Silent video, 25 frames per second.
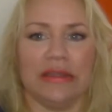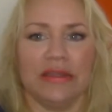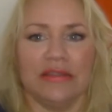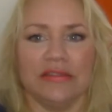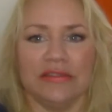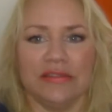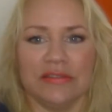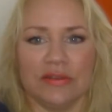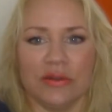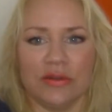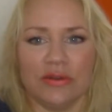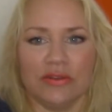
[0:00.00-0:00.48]
I
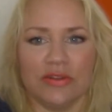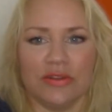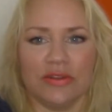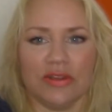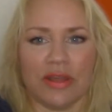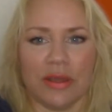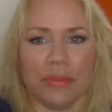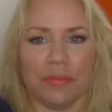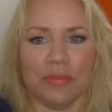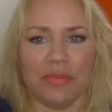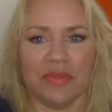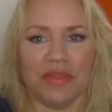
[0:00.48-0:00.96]
started
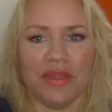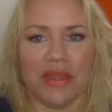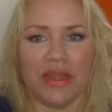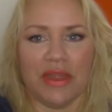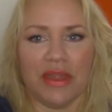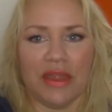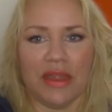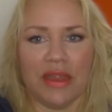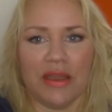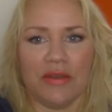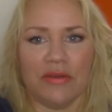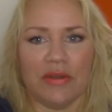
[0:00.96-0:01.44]
up
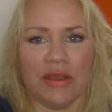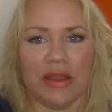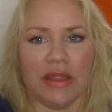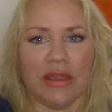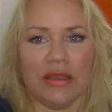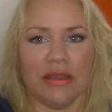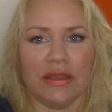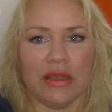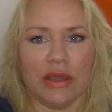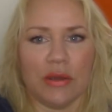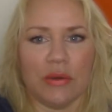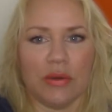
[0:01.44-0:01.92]
there
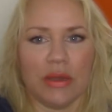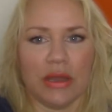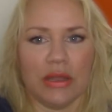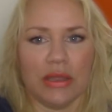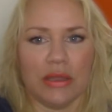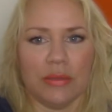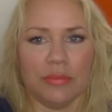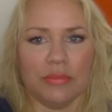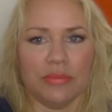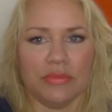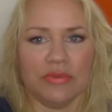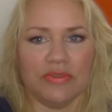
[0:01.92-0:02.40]
and now I
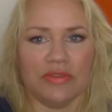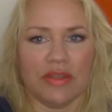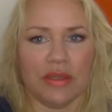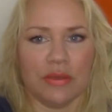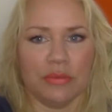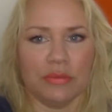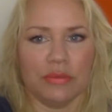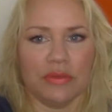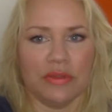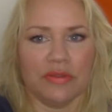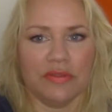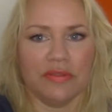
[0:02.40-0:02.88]
am
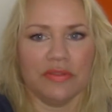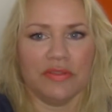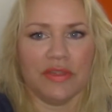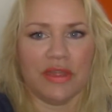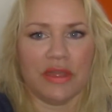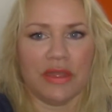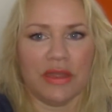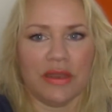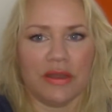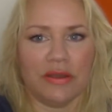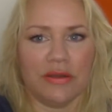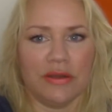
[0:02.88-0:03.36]
down
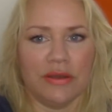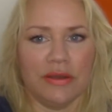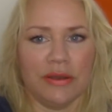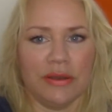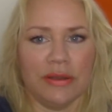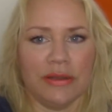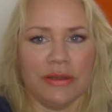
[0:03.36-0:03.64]
there,